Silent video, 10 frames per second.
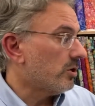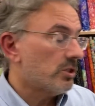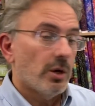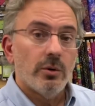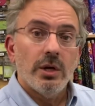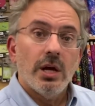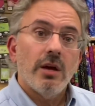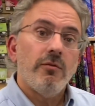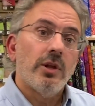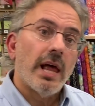So
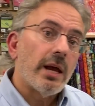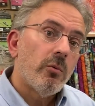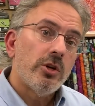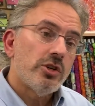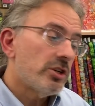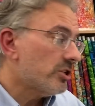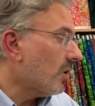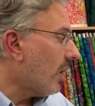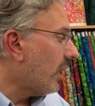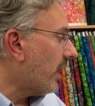if you like what you
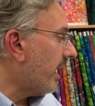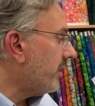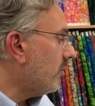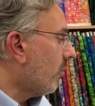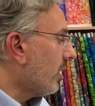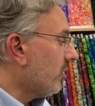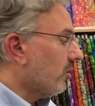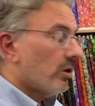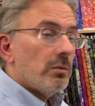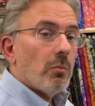saw and you want to
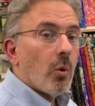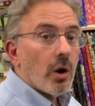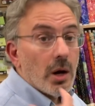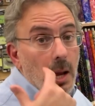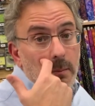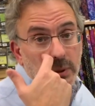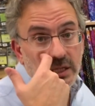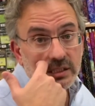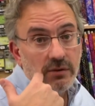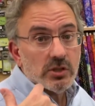learn more,
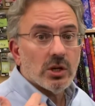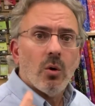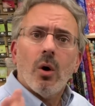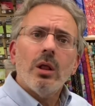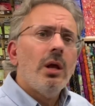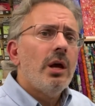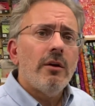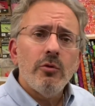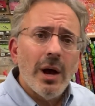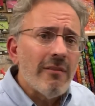please give us a call.
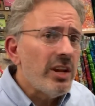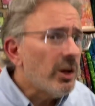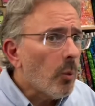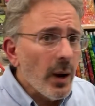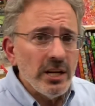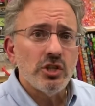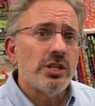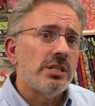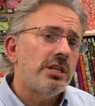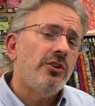If you have any
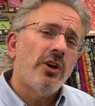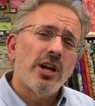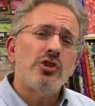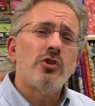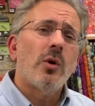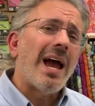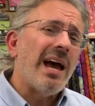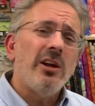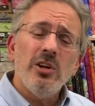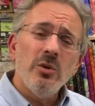questions and you're not sure how
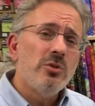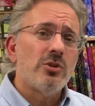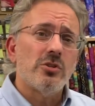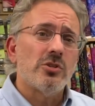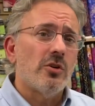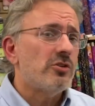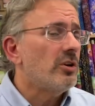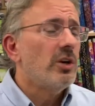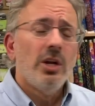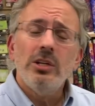to use your serger,
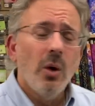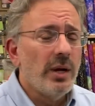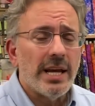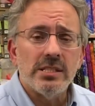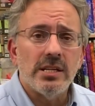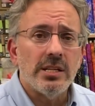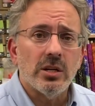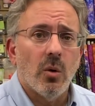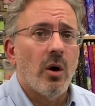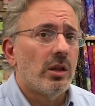don't hesitate to
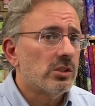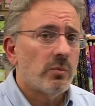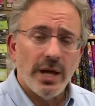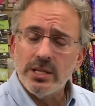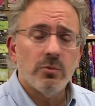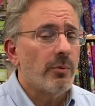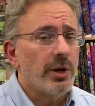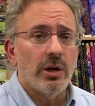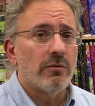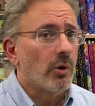call us. That's what we're
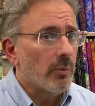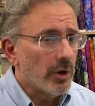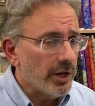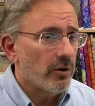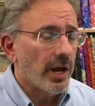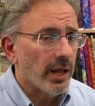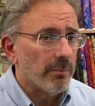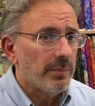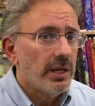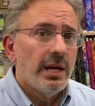here for. We're here to help.
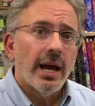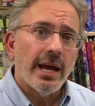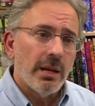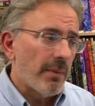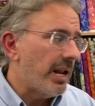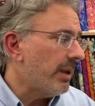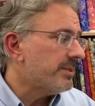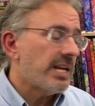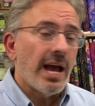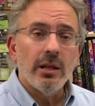Again, my name is
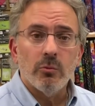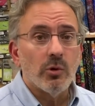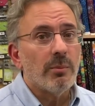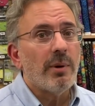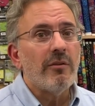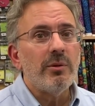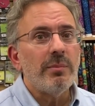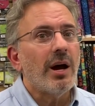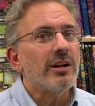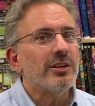Al, and we're Above and
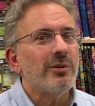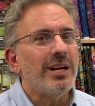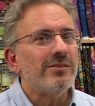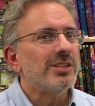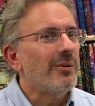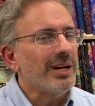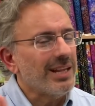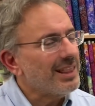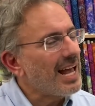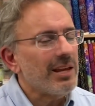Beyond Creative Sewing,
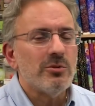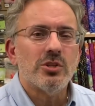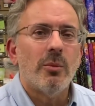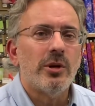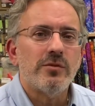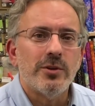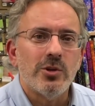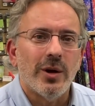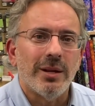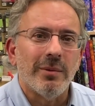and thank you so much for
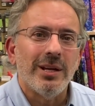joining me.